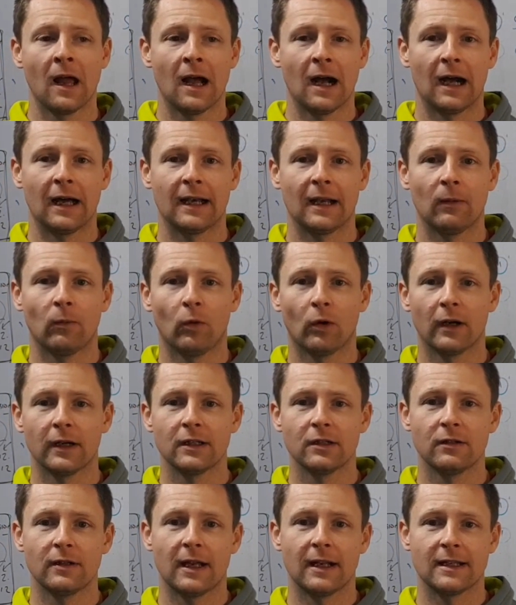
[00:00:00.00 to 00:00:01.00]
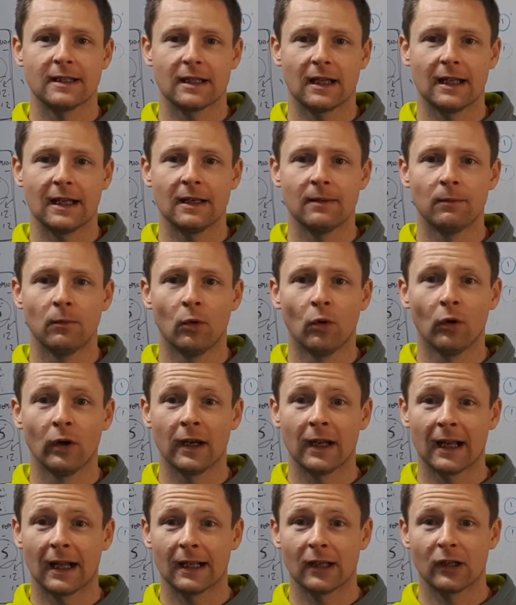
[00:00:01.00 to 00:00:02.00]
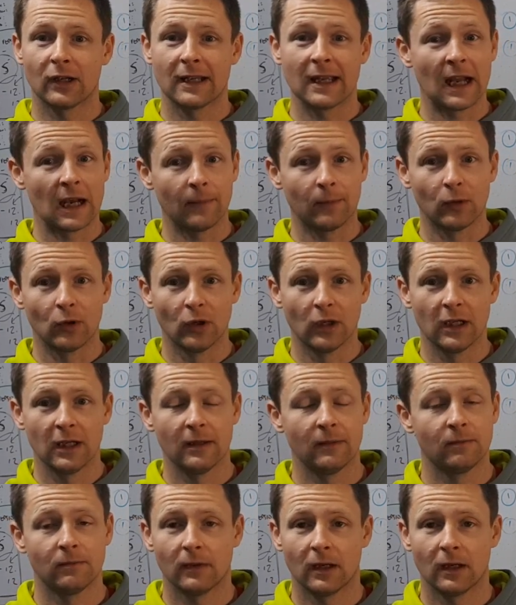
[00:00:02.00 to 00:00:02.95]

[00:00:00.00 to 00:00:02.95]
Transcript: And then what I do then is that in the morning, I'm going to get up early.